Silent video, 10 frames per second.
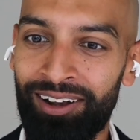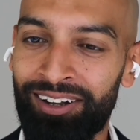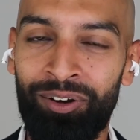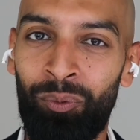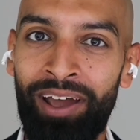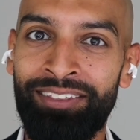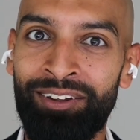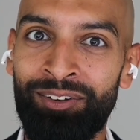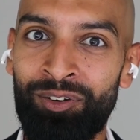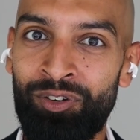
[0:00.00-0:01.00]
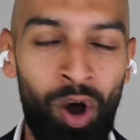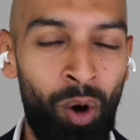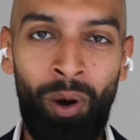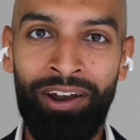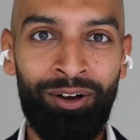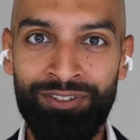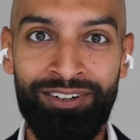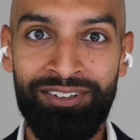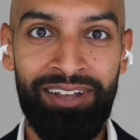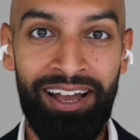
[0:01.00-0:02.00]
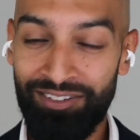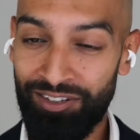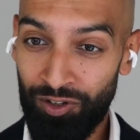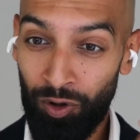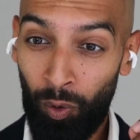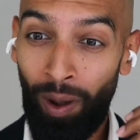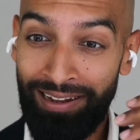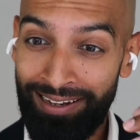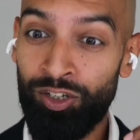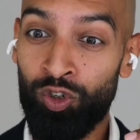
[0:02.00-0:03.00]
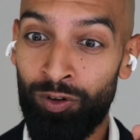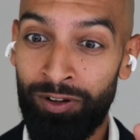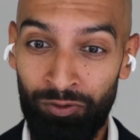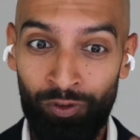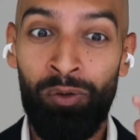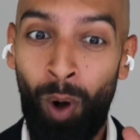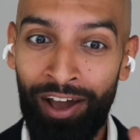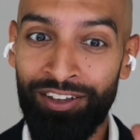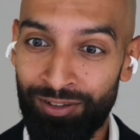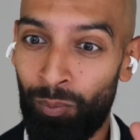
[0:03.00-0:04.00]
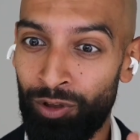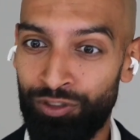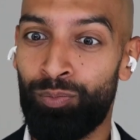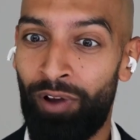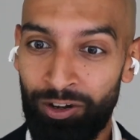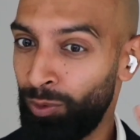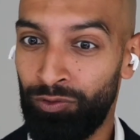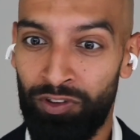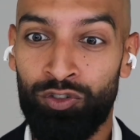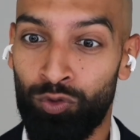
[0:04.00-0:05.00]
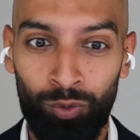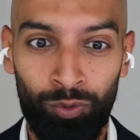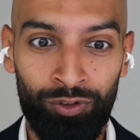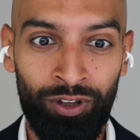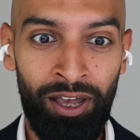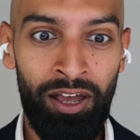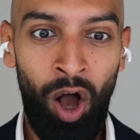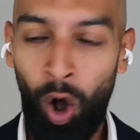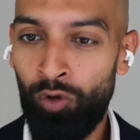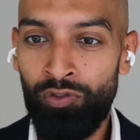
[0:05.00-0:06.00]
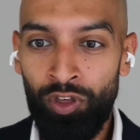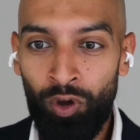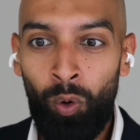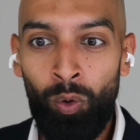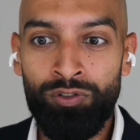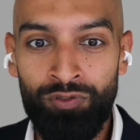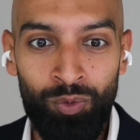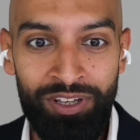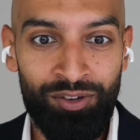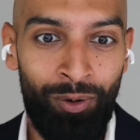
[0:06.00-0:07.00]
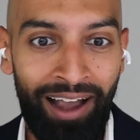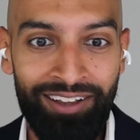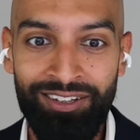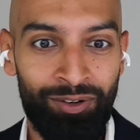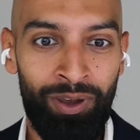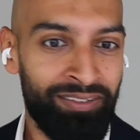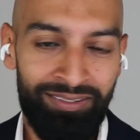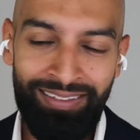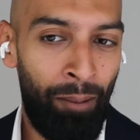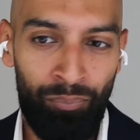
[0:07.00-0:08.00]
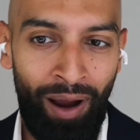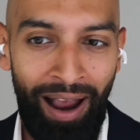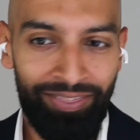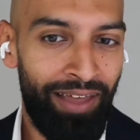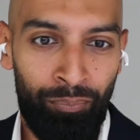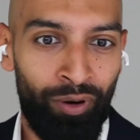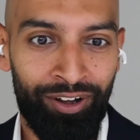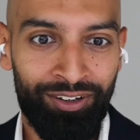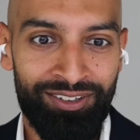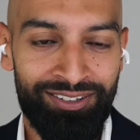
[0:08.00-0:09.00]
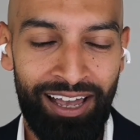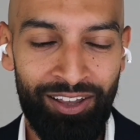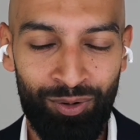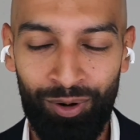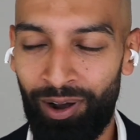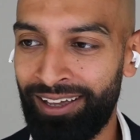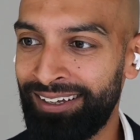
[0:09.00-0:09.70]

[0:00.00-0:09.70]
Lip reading: in a way that no one else understands and can quite literally rewire someone's brain with visuals over the course of you interacting with that brand, that product, etc. Right?